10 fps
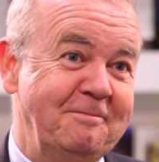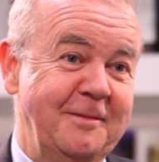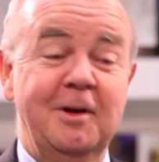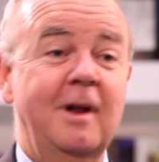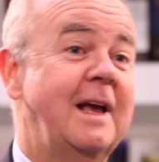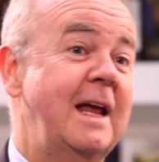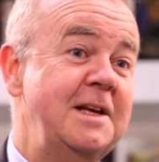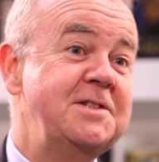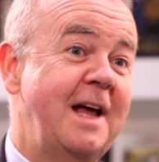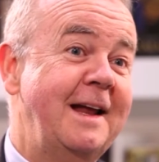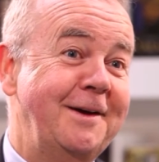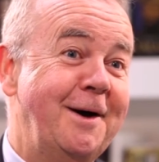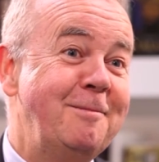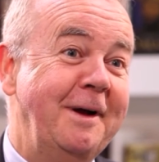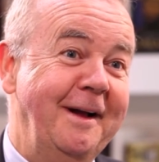like any
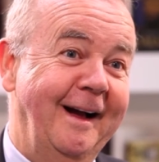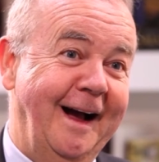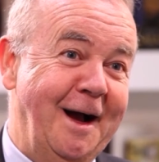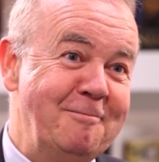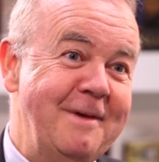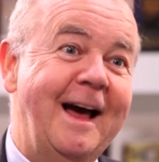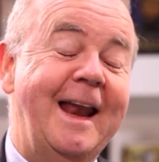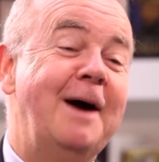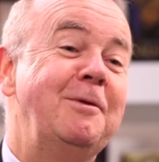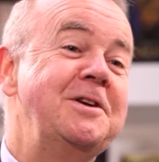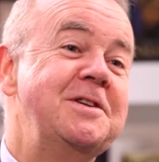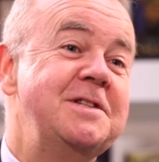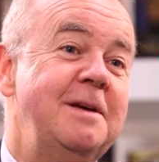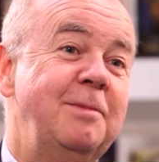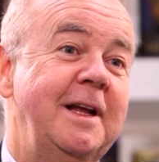stand-up, and how much does
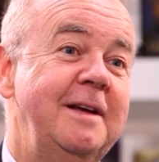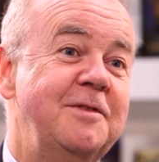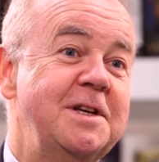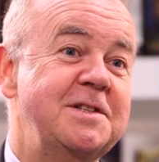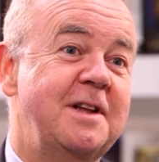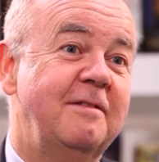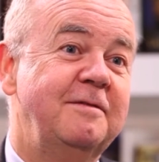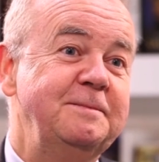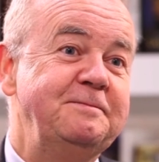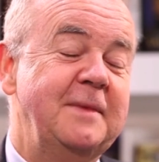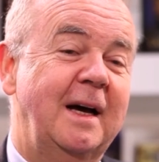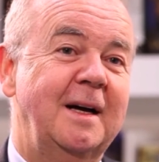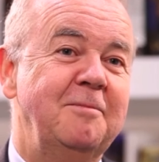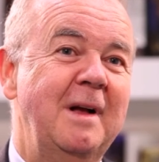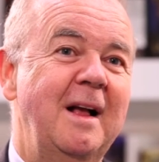he believe this stuff.
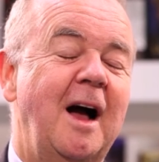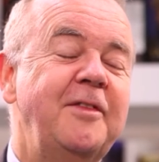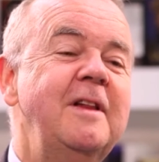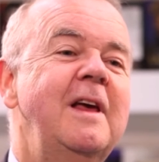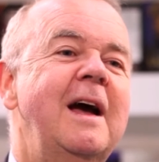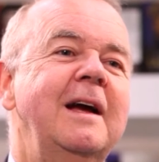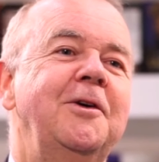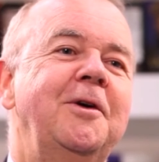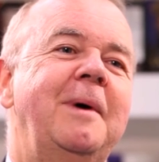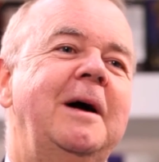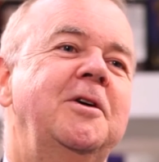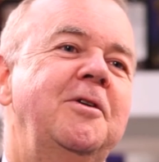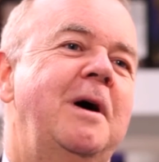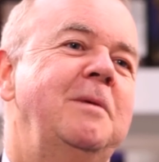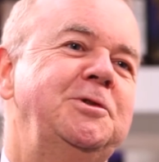I think the anger about
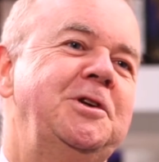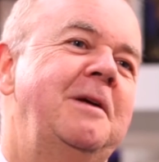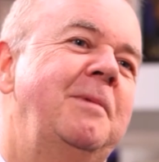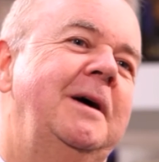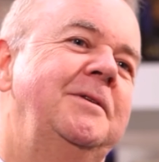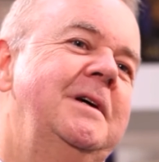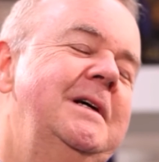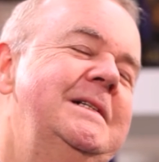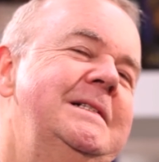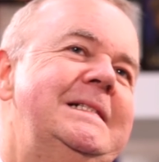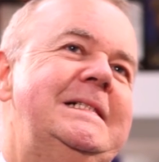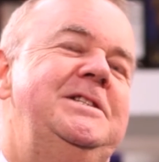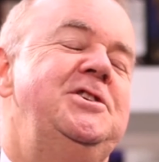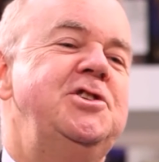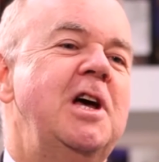corruption, about
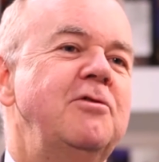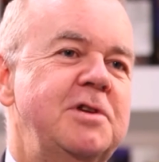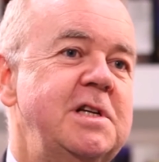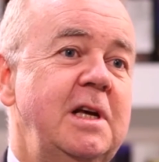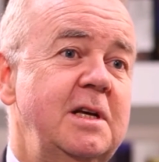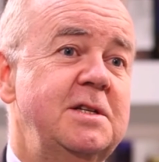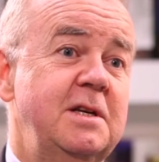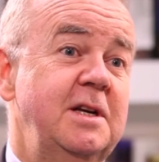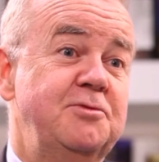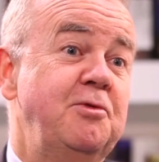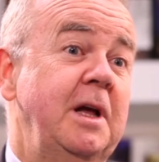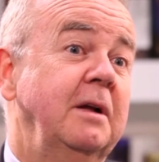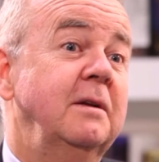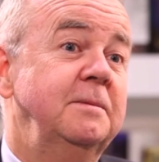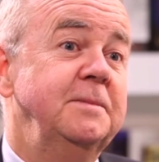degeneracy is
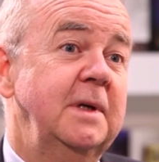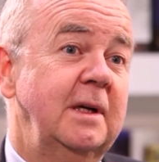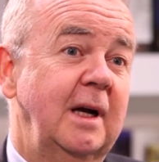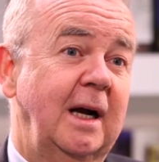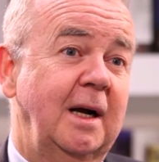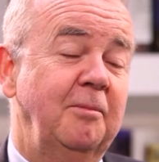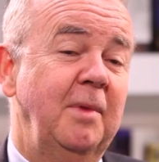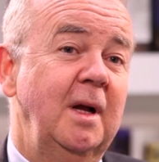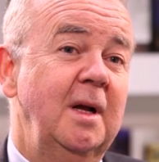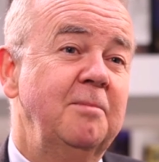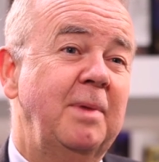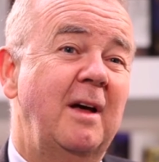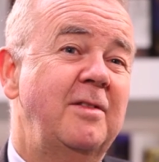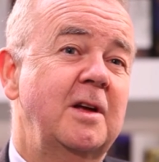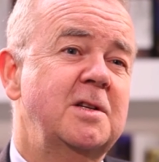real. But I
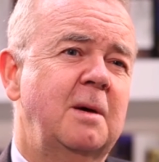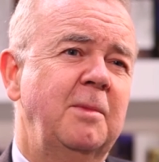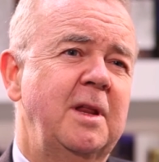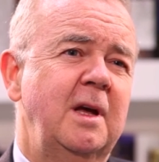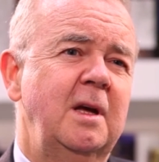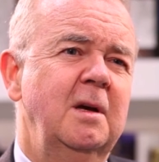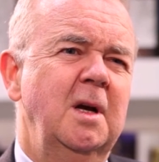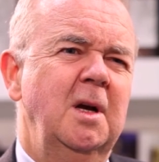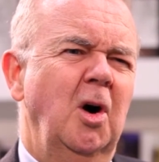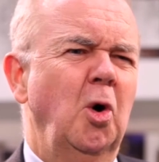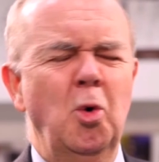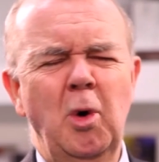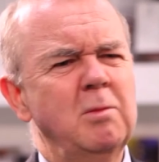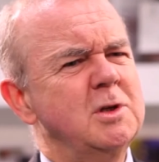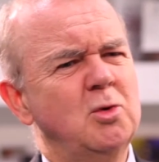think some of it
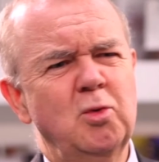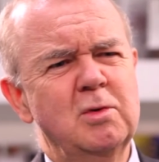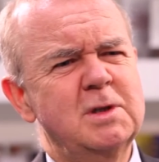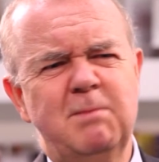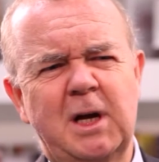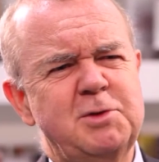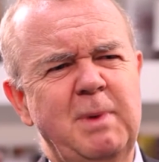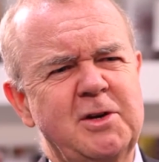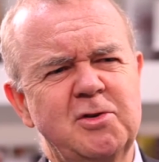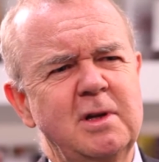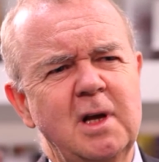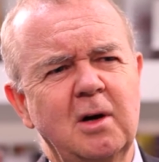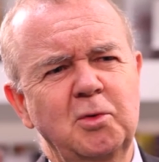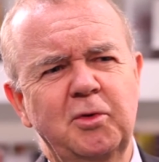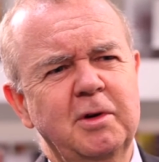was always much better in the
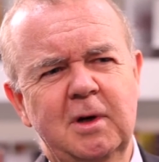old